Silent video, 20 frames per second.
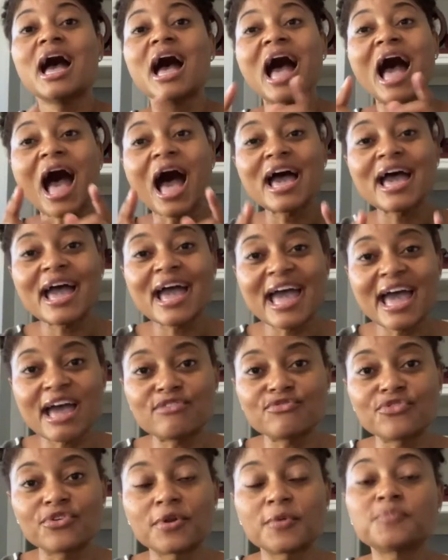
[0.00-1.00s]

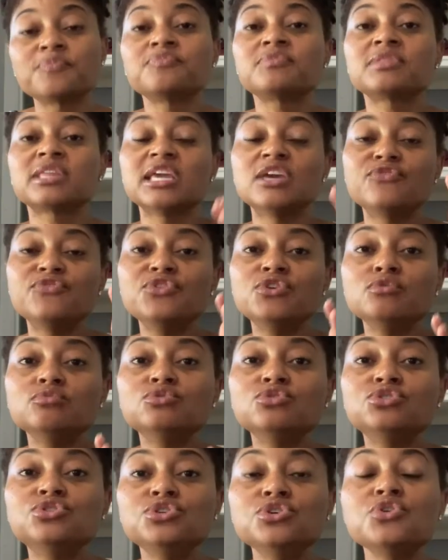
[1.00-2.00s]
However, if
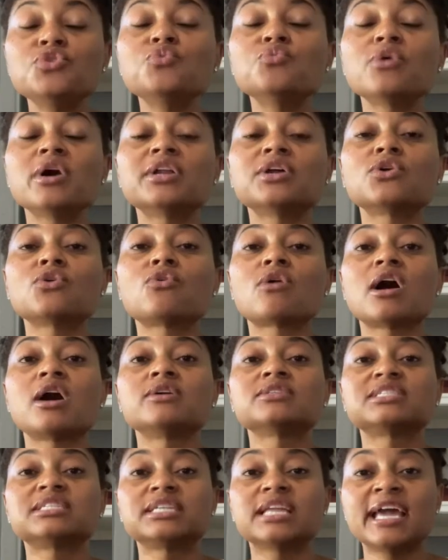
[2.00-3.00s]
you do run
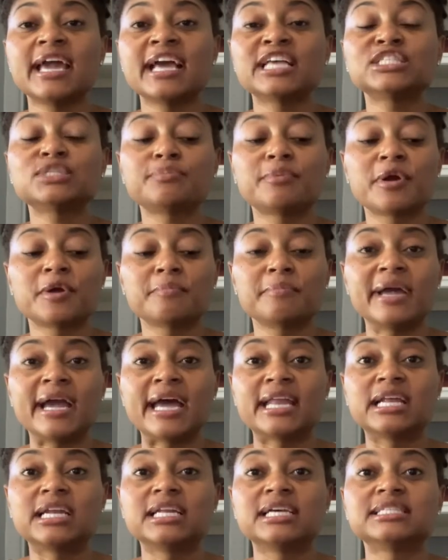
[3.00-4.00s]
across an expert
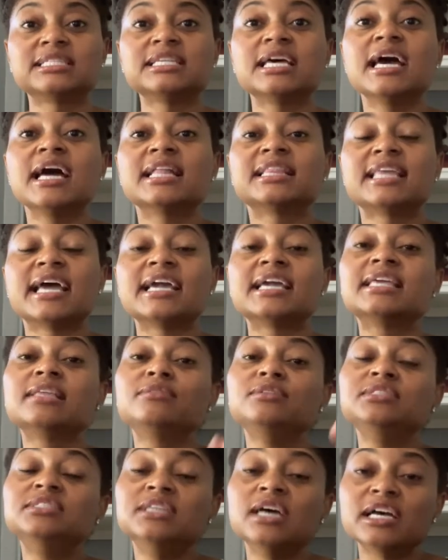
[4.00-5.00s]
panelist
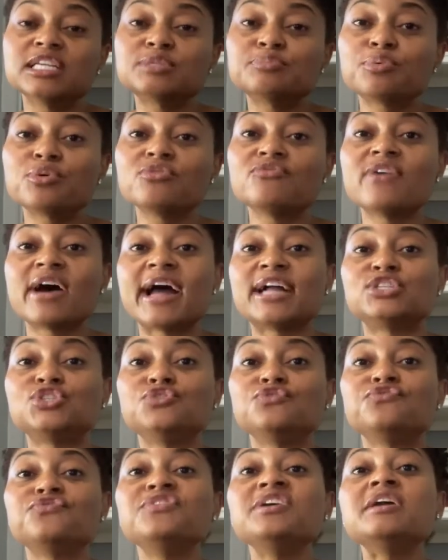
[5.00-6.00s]
that does provide
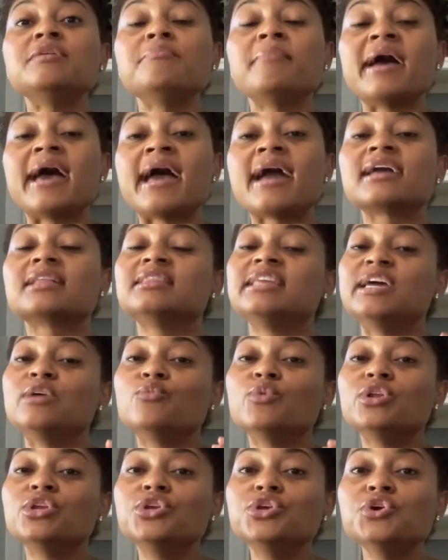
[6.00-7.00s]
you feedback, then
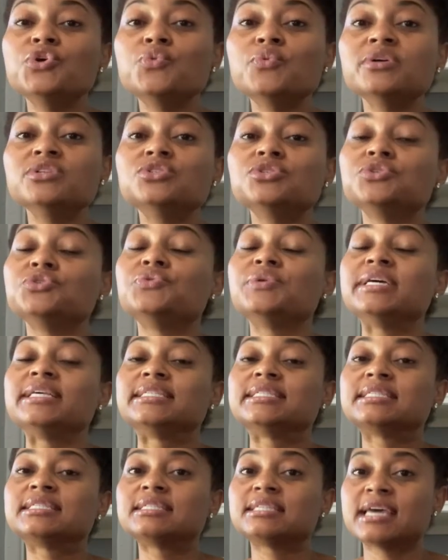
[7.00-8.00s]
what you would do
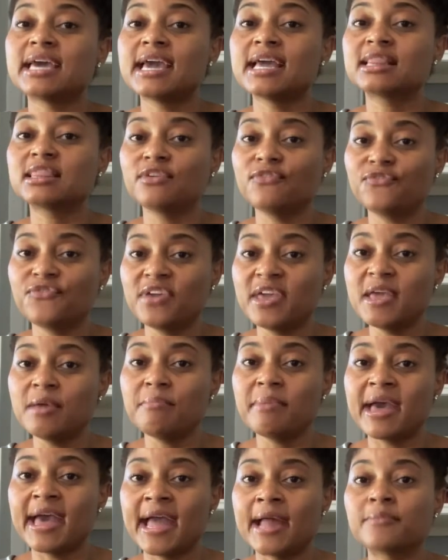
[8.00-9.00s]
is take the
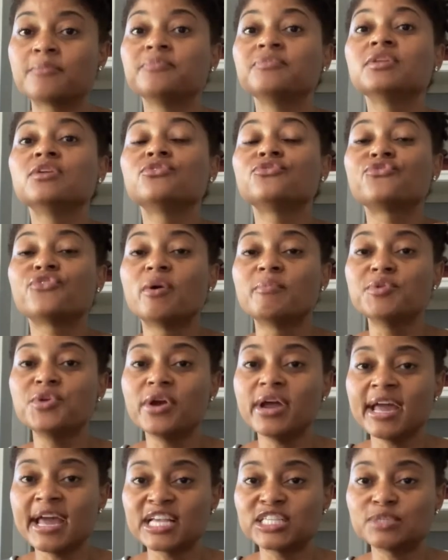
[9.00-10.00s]
feedback from
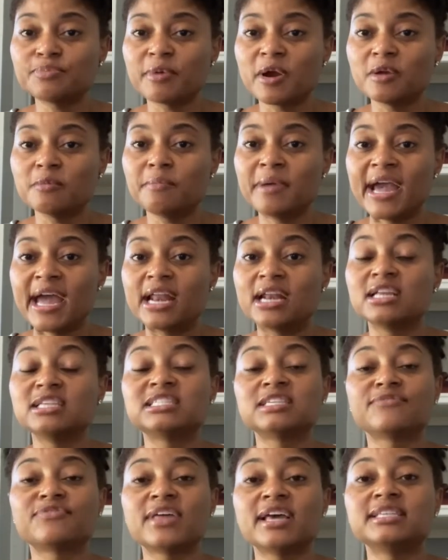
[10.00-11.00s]
your expert
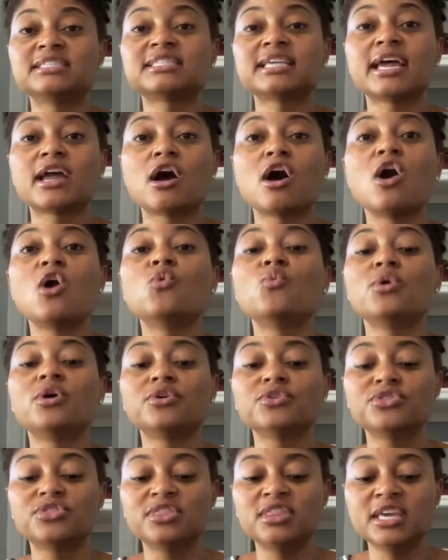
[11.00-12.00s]
panelists. If they say, oh,
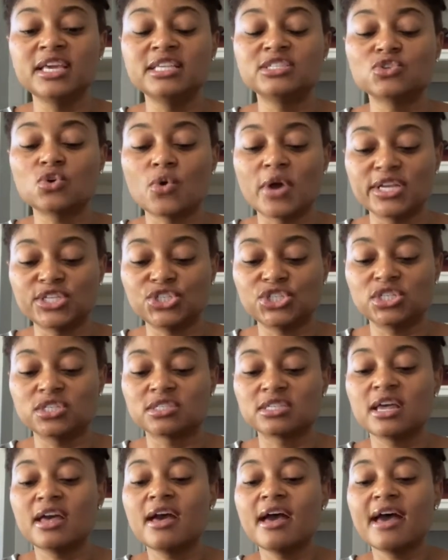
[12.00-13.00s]
well, this
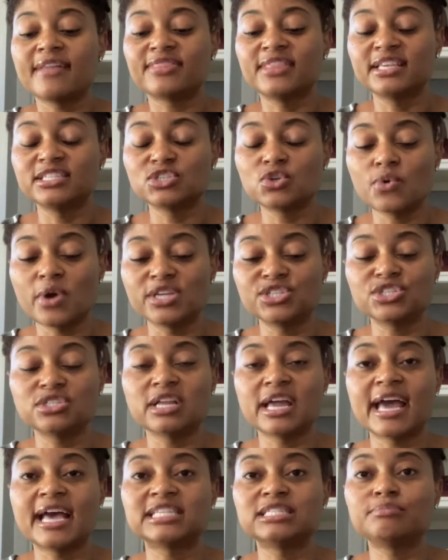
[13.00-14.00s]
question
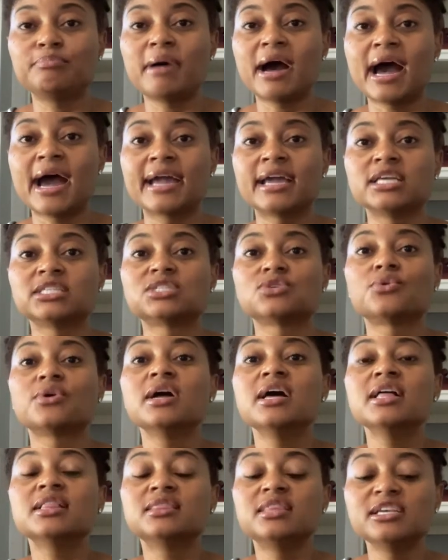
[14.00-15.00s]
has bias, or
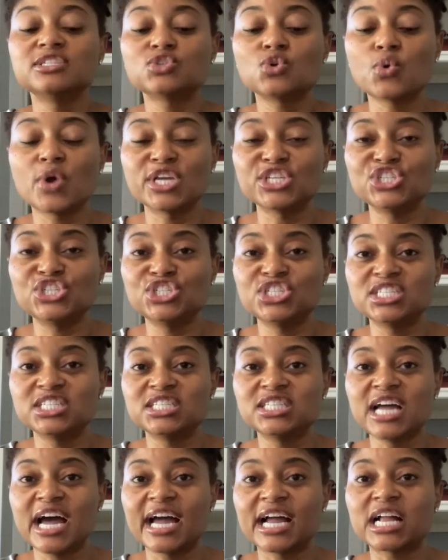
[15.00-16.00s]
this question is
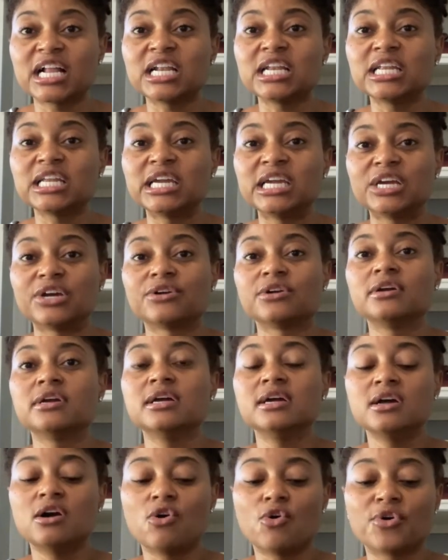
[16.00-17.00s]
not clear,
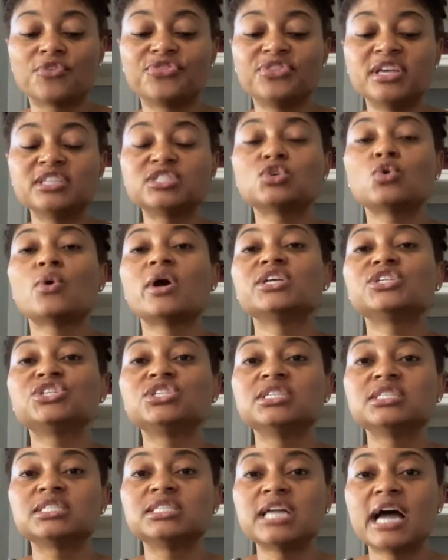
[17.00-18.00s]
or this
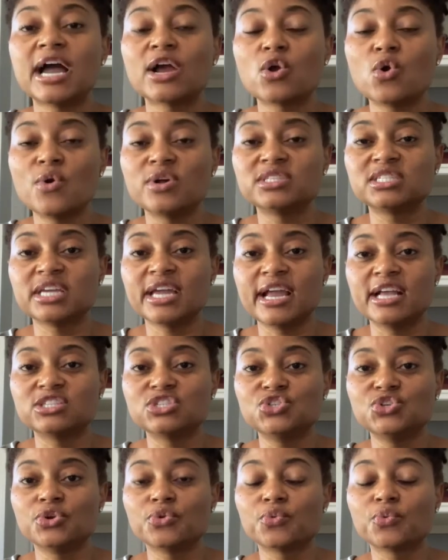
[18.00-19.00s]
question is not going to
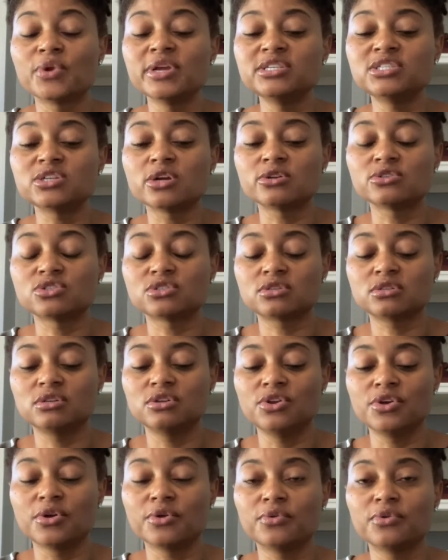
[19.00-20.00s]
answer your
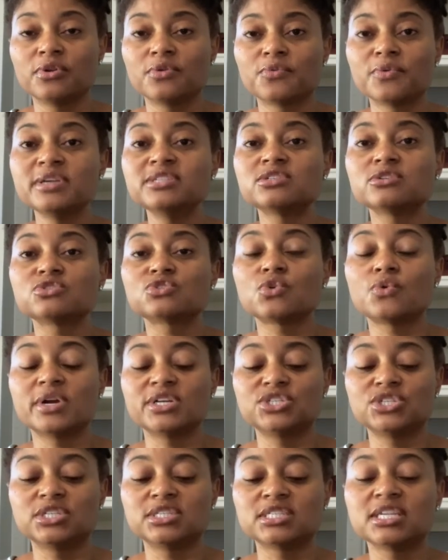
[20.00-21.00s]
research
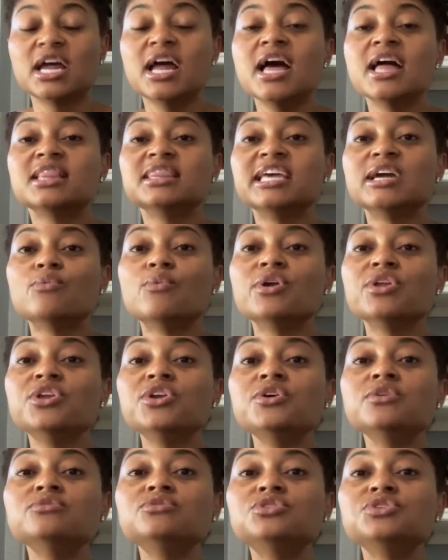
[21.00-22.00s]
questions, then what
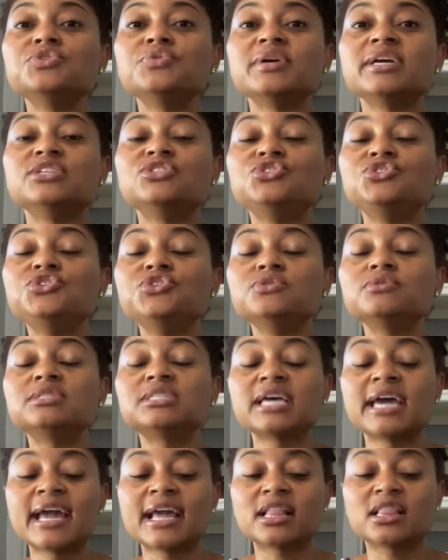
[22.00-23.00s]
you do is you
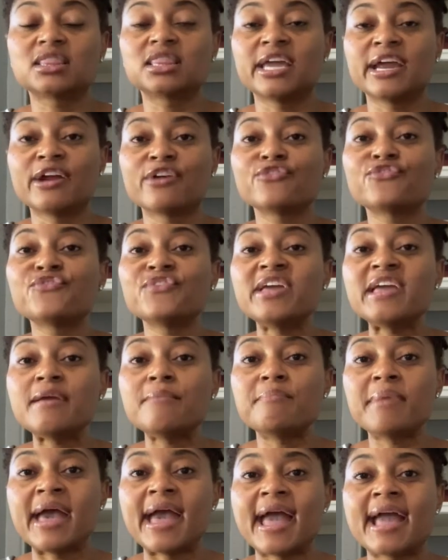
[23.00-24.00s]
take their
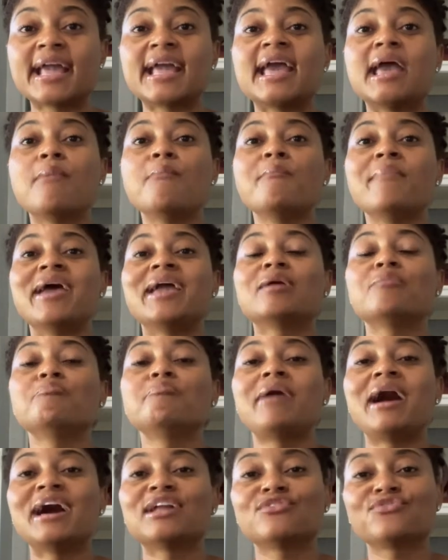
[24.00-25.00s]
feedback and make
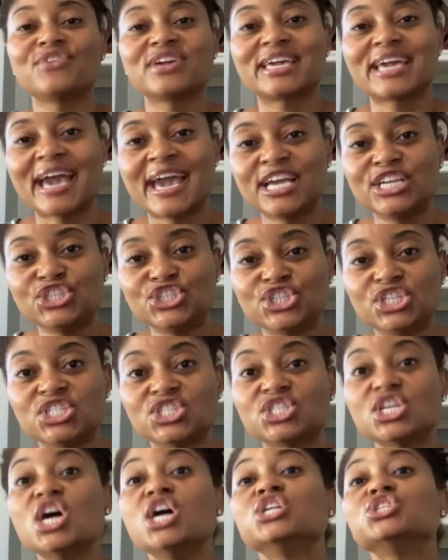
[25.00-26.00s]

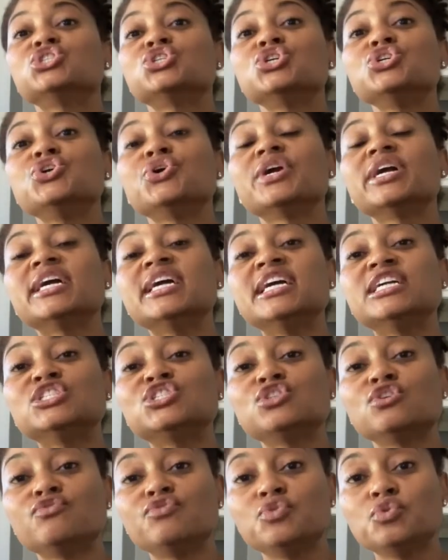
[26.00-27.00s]
modifications to your
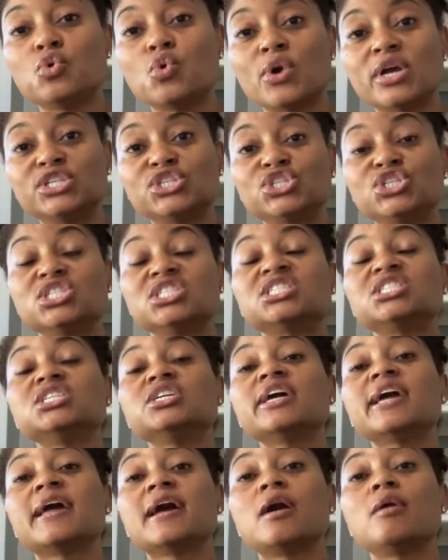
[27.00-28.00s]
interview questions to
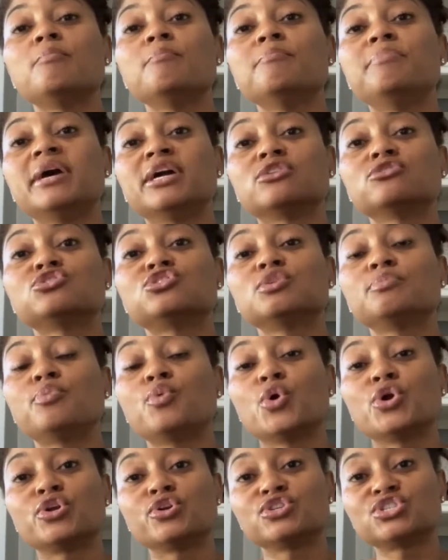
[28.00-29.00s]
help better
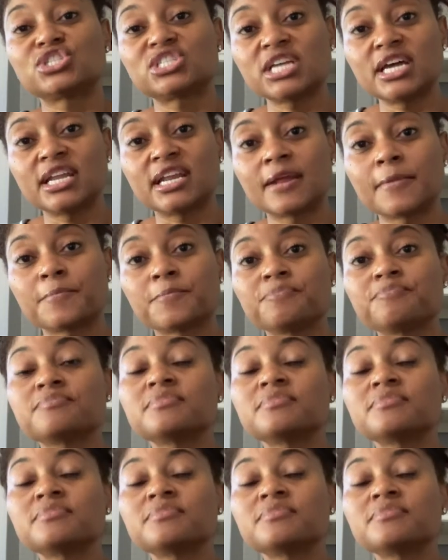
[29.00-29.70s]
support your study.